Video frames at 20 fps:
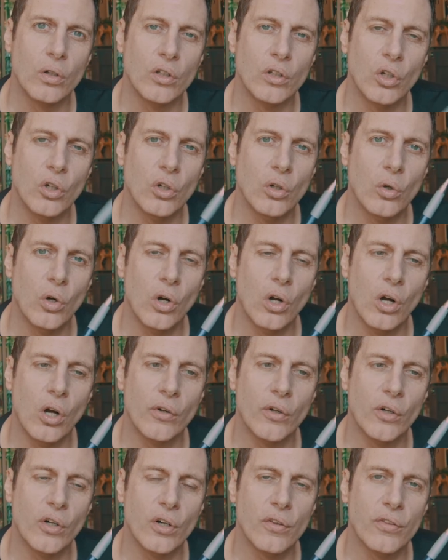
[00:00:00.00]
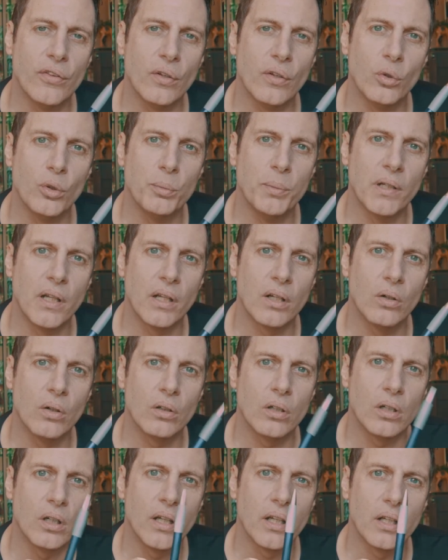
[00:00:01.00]
you know, on Earth, it would be like
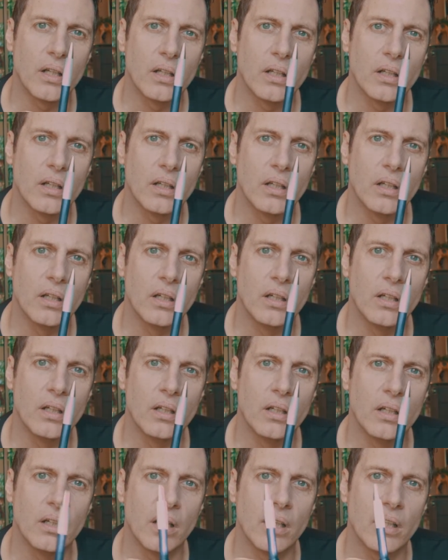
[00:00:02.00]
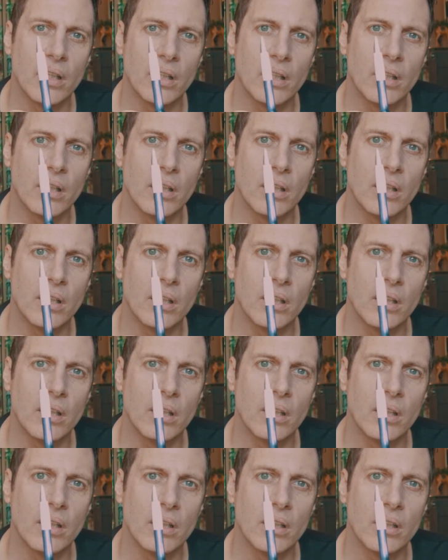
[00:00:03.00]
click, click,
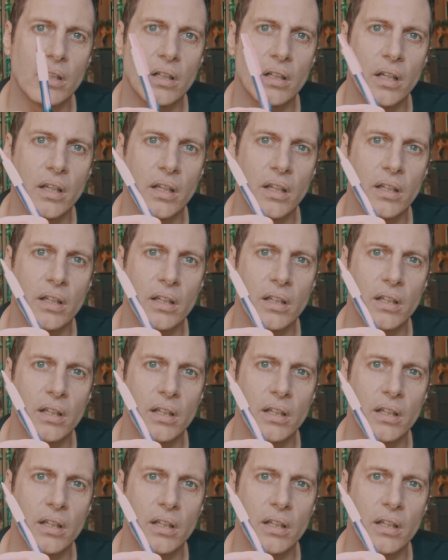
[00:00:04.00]
click,